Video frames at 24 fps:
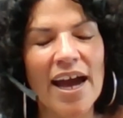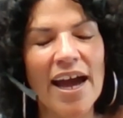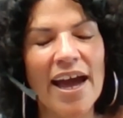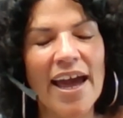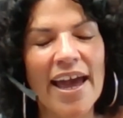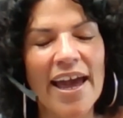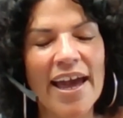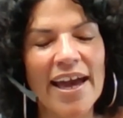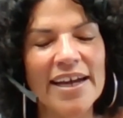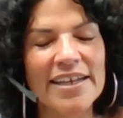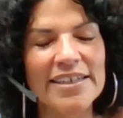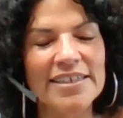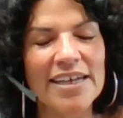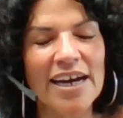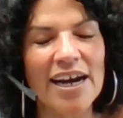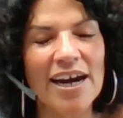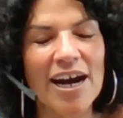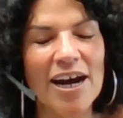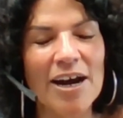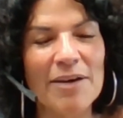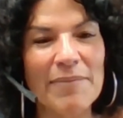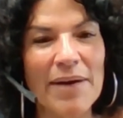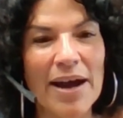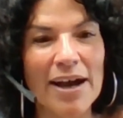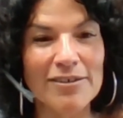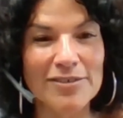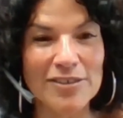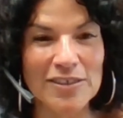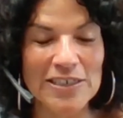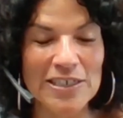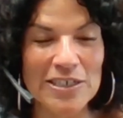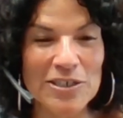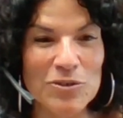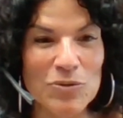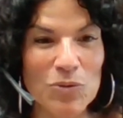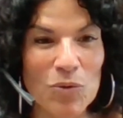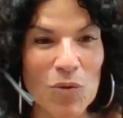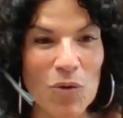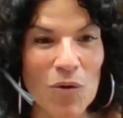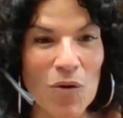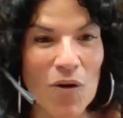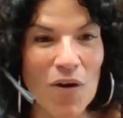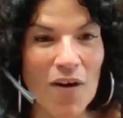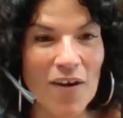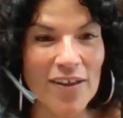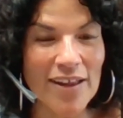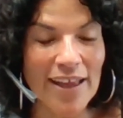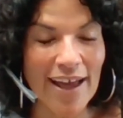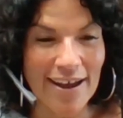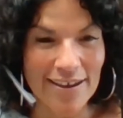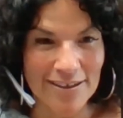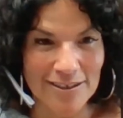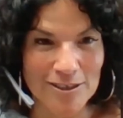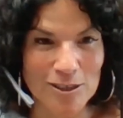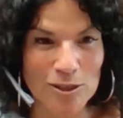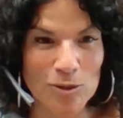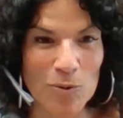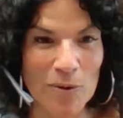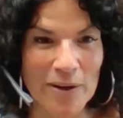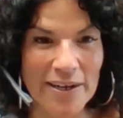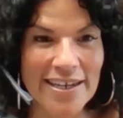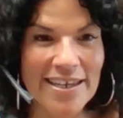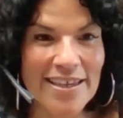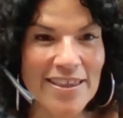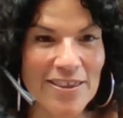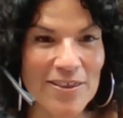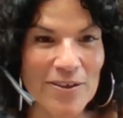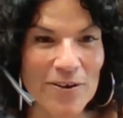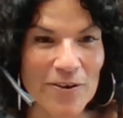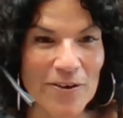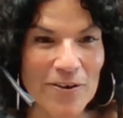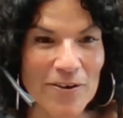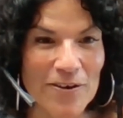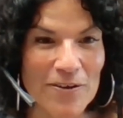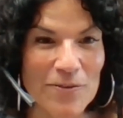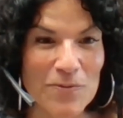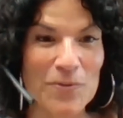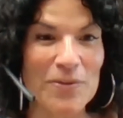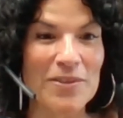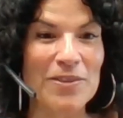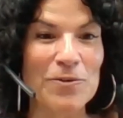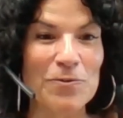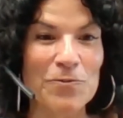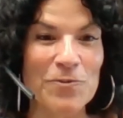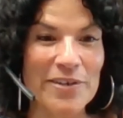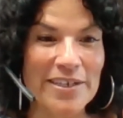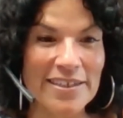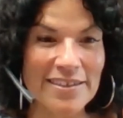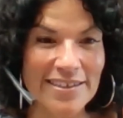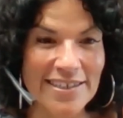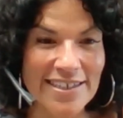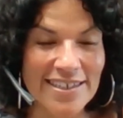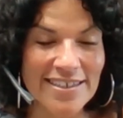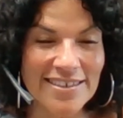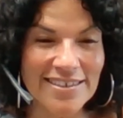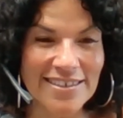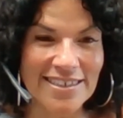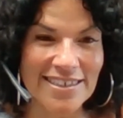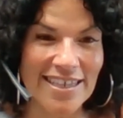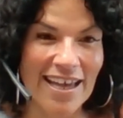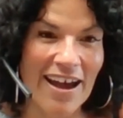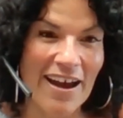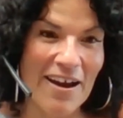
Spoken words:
And I'll see you all on the 23rd with the release